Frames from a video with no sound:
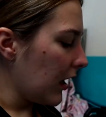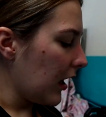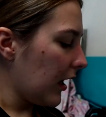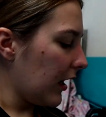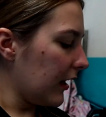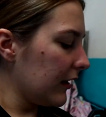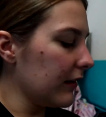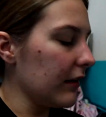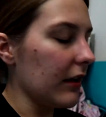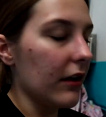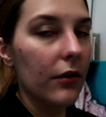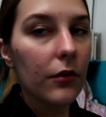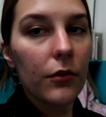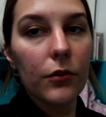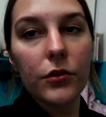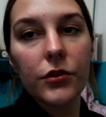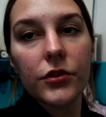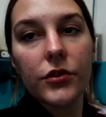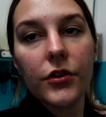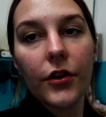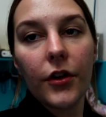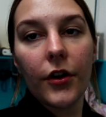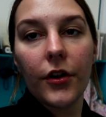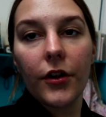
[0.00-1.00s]
And then I
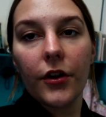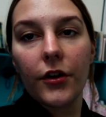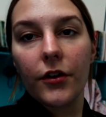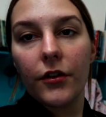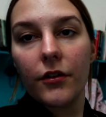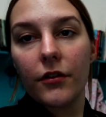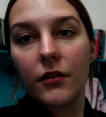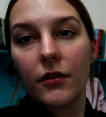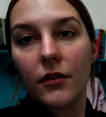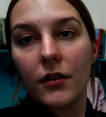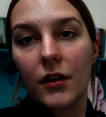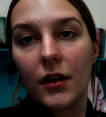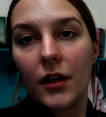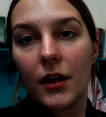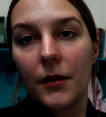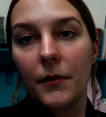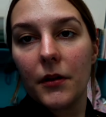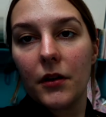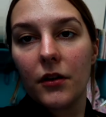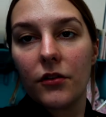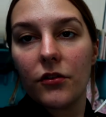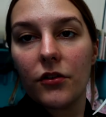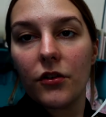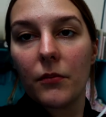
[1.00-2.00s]
also am
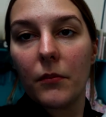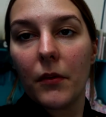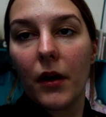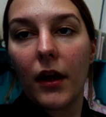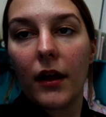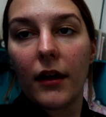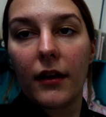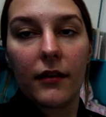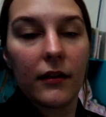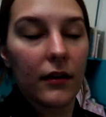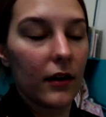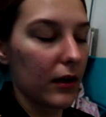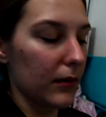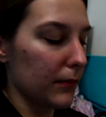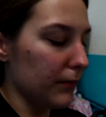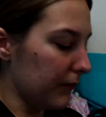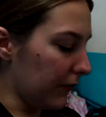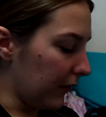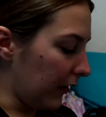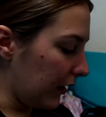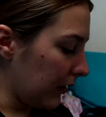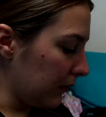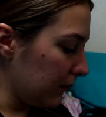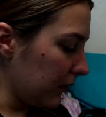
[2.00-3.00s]
going to do my hub
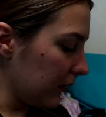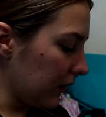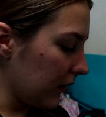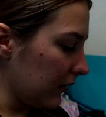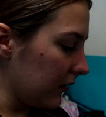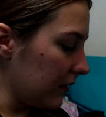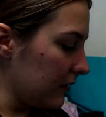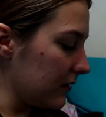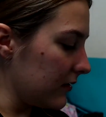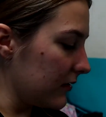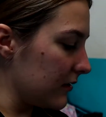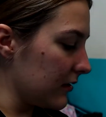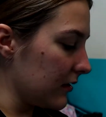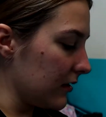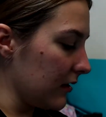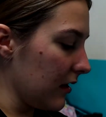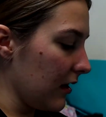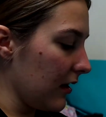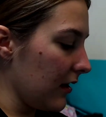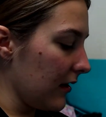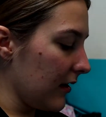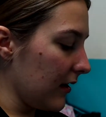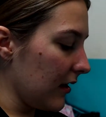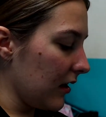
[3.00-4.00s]
fan because
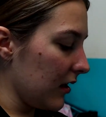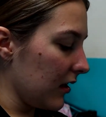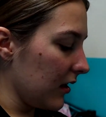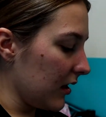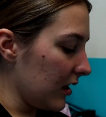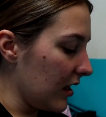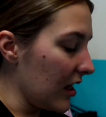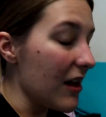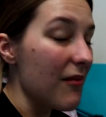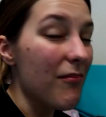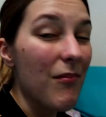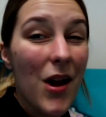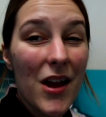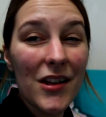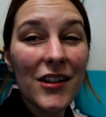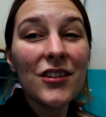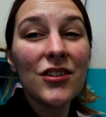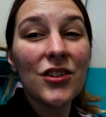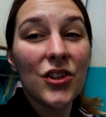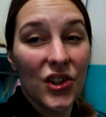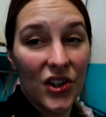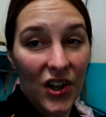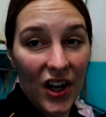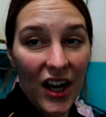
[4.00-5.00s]
mine is
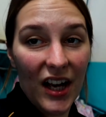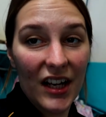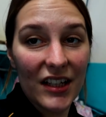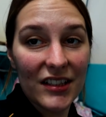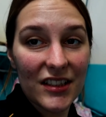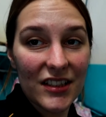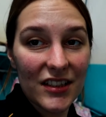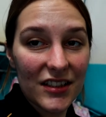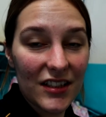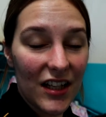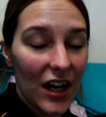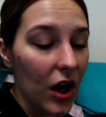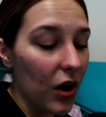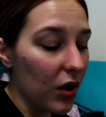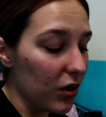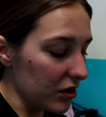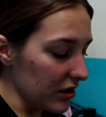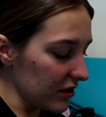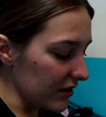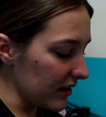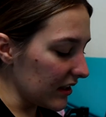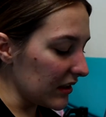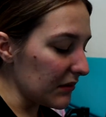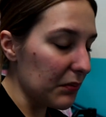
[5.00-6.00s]
cracked. I
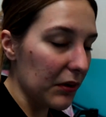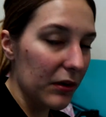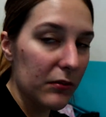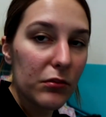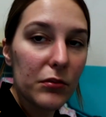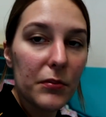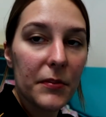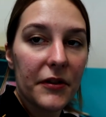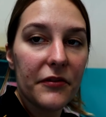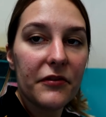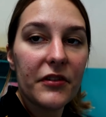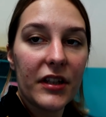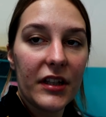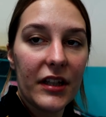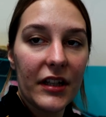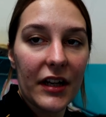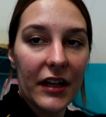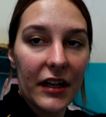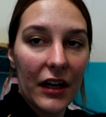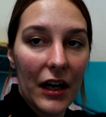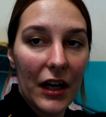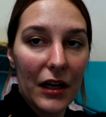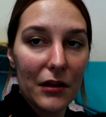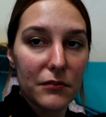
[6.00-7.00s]
honestly probably really
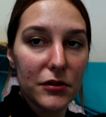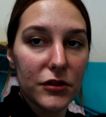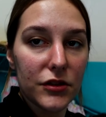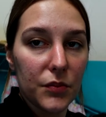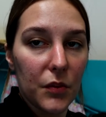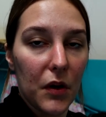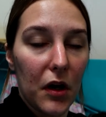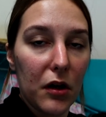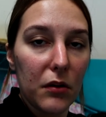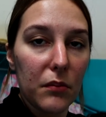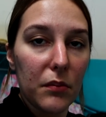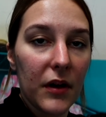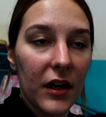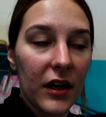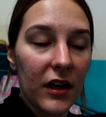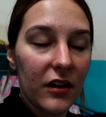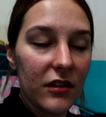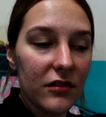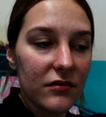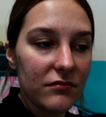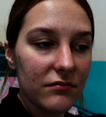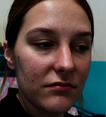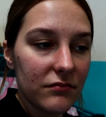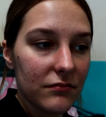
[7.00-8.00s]
need a hub as well, but
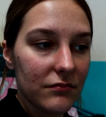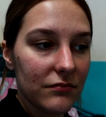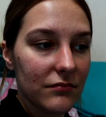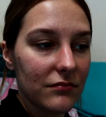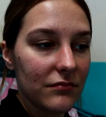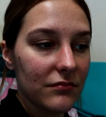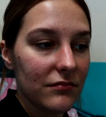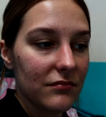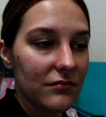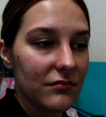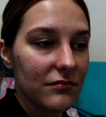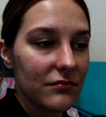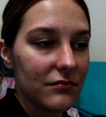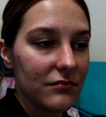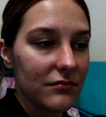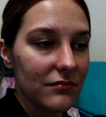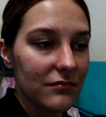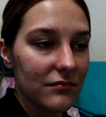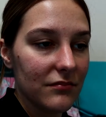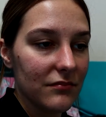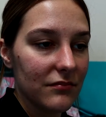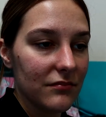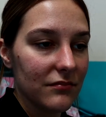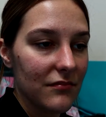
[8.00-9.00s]

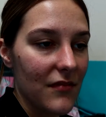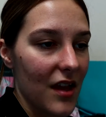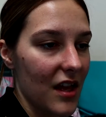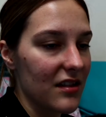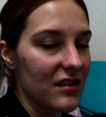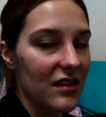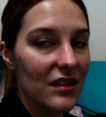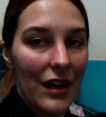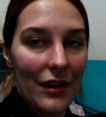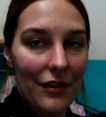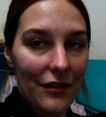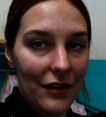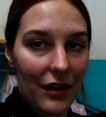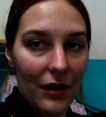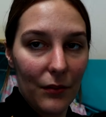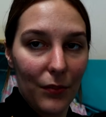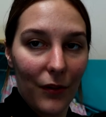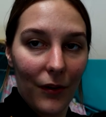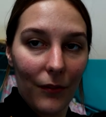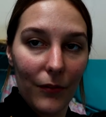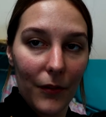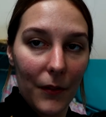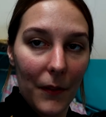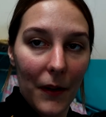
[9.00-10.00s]
that's another day
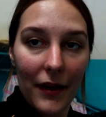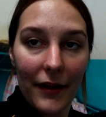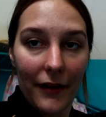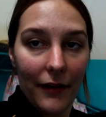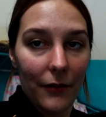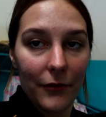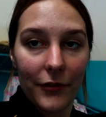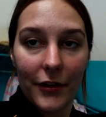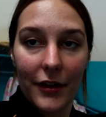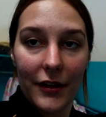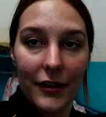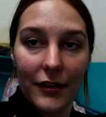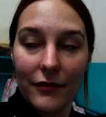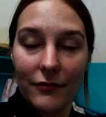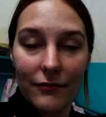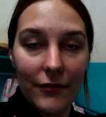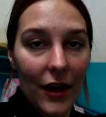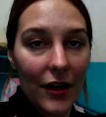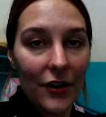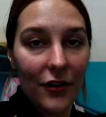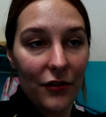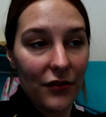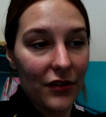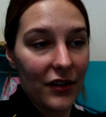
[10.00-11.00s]
problem. I don't
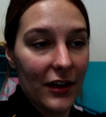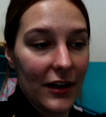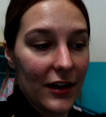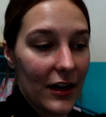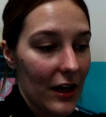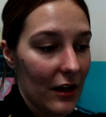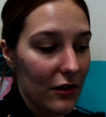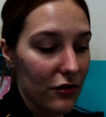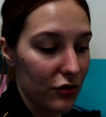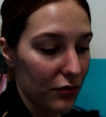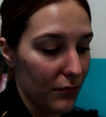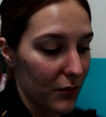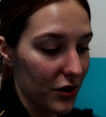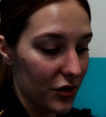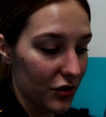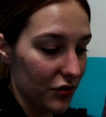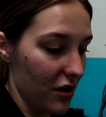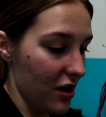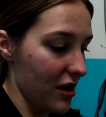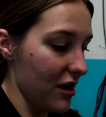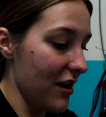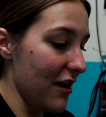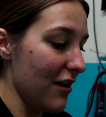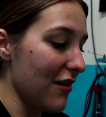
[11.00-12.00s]
really care too much
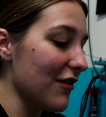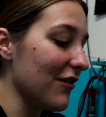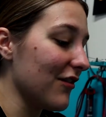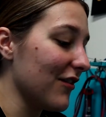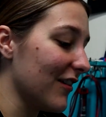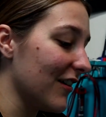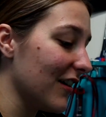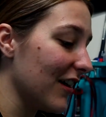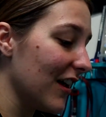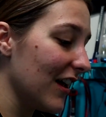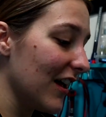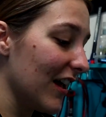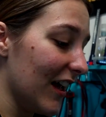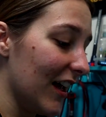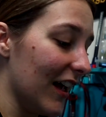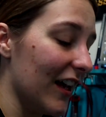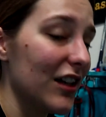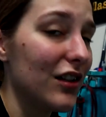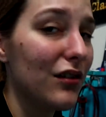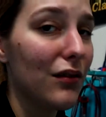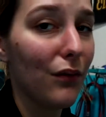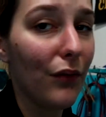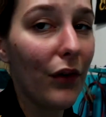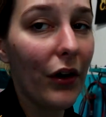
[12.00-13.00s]
right now.
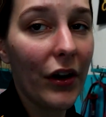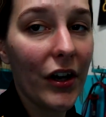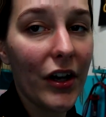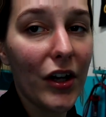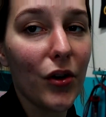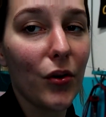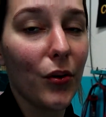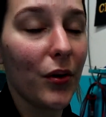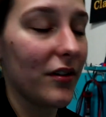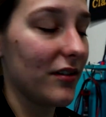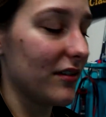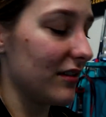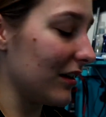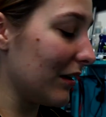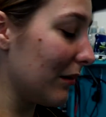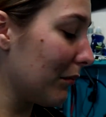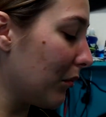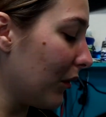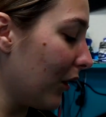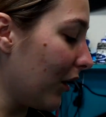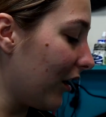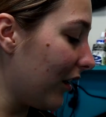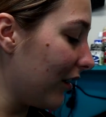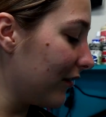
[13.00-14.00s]
It's very noisy,
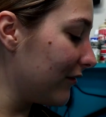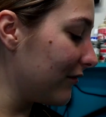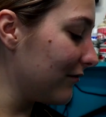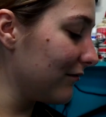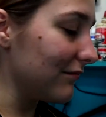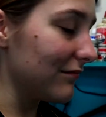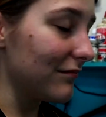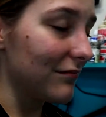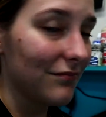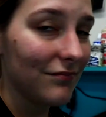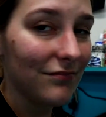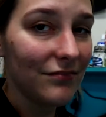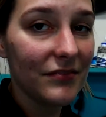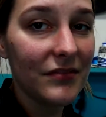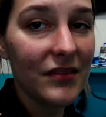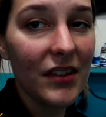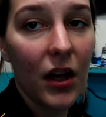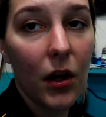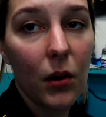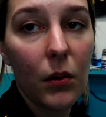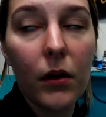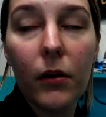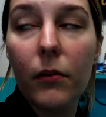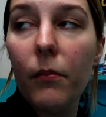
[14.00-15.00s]
but
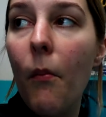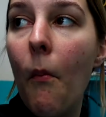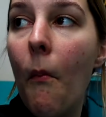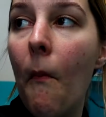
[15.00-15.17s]
oh